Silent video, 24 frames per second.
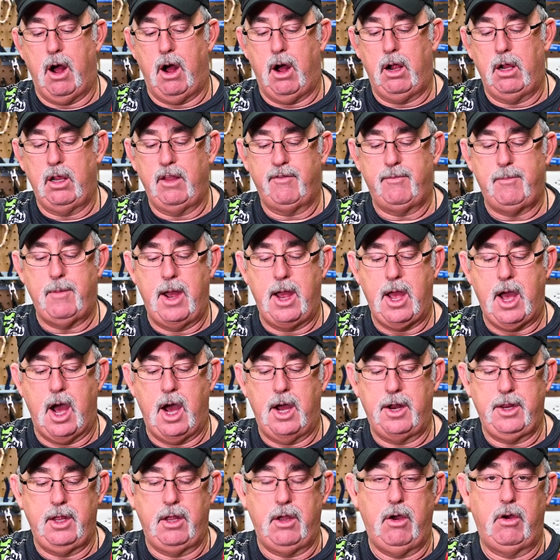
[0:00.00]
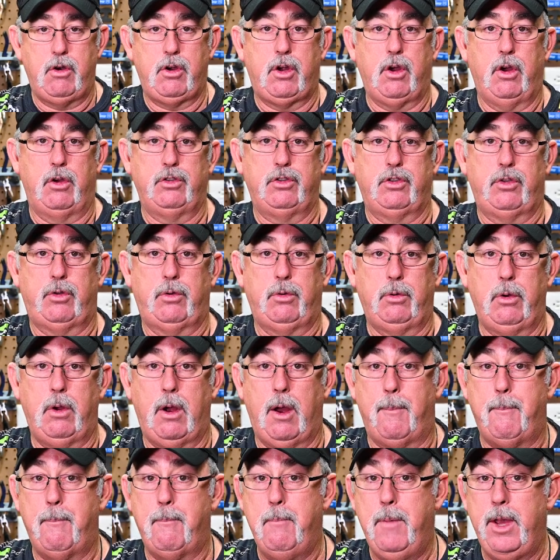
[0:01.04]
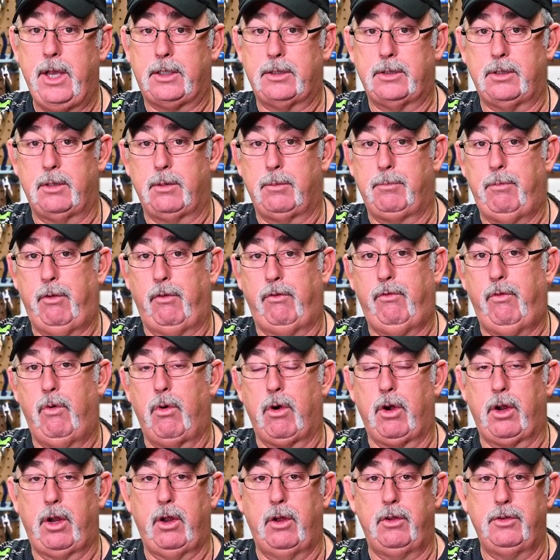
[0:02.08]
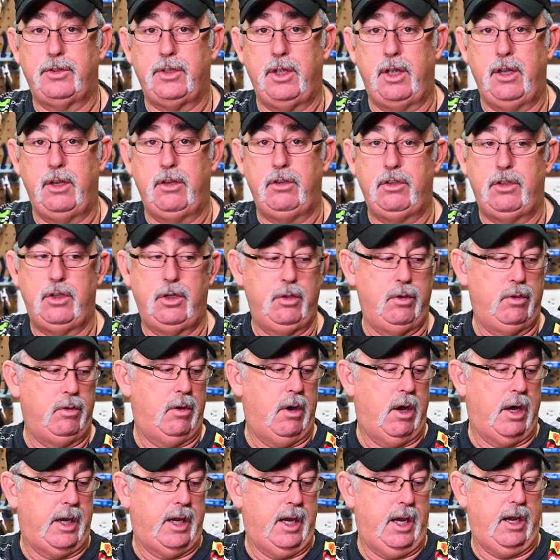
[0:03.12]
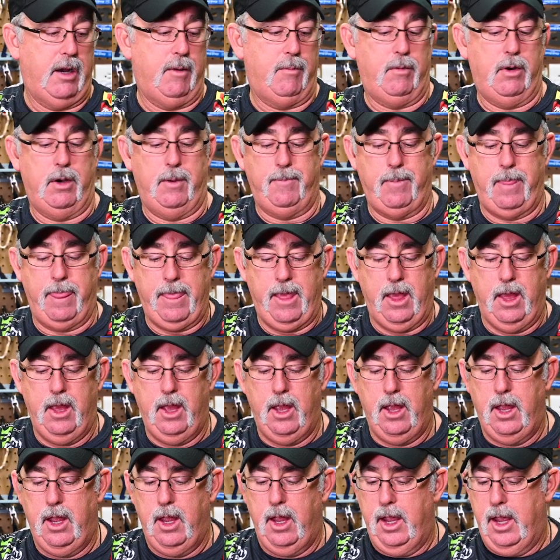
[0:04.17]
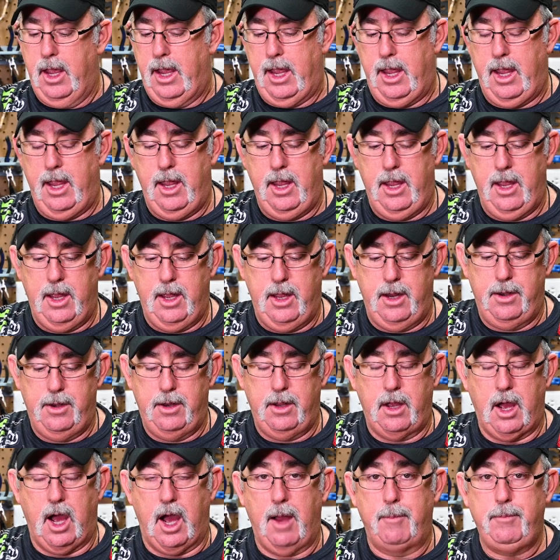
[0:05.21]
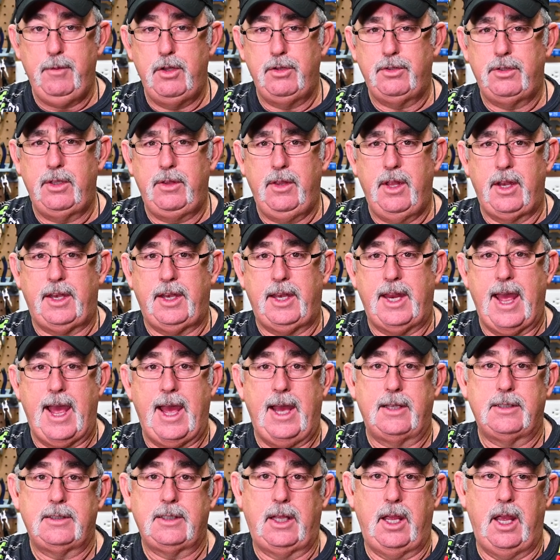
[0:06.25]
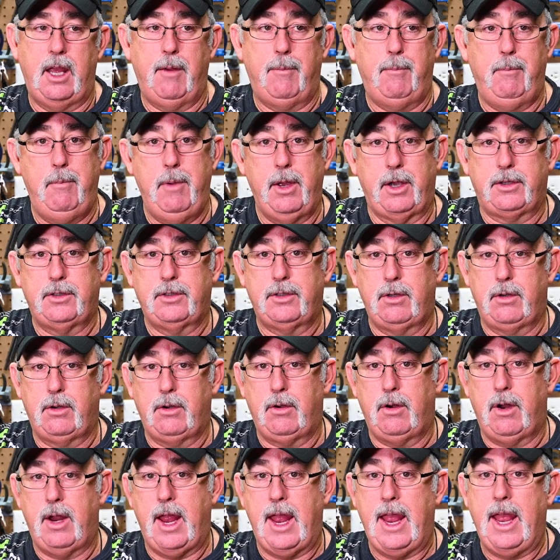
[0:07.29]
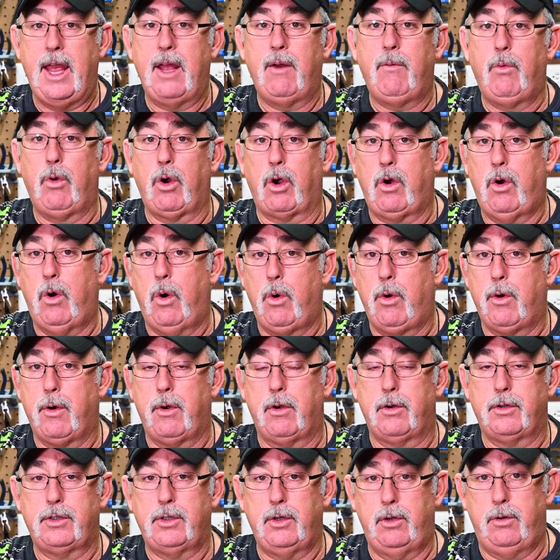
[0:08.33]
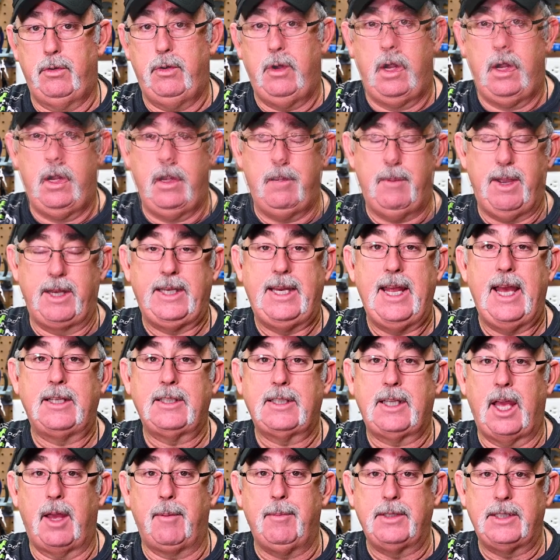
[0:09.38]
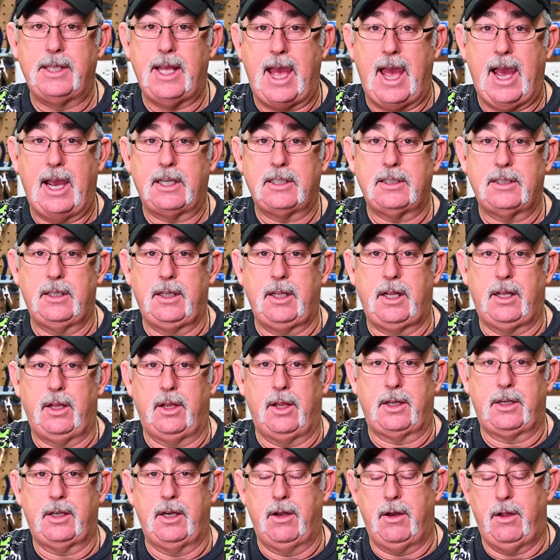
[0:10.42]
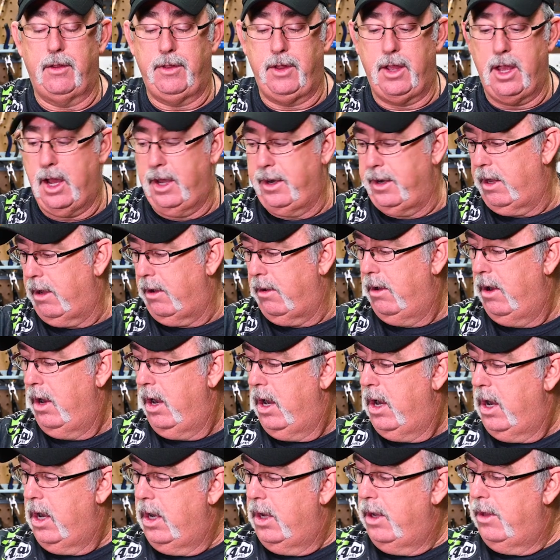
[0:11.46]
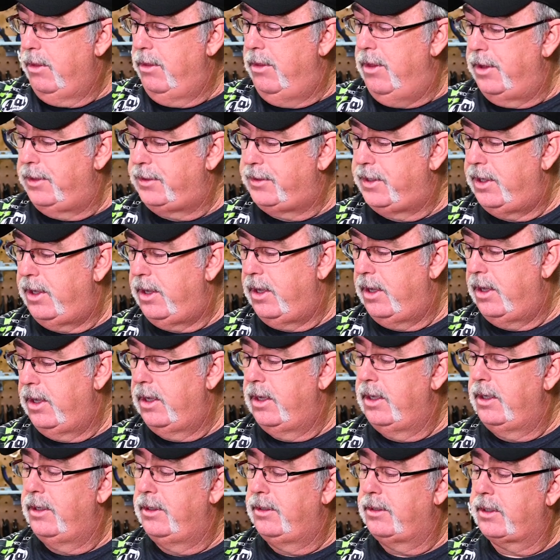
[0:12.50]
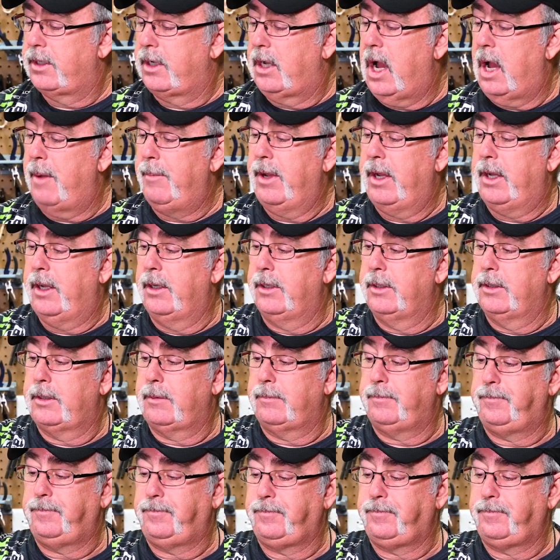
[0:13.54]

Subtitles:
all of my audio goes through a mixer before it goes into a camera. And I'm using the Tascam mixer and recorder. So my Tascam is actually collecting all the audio. This is Comica's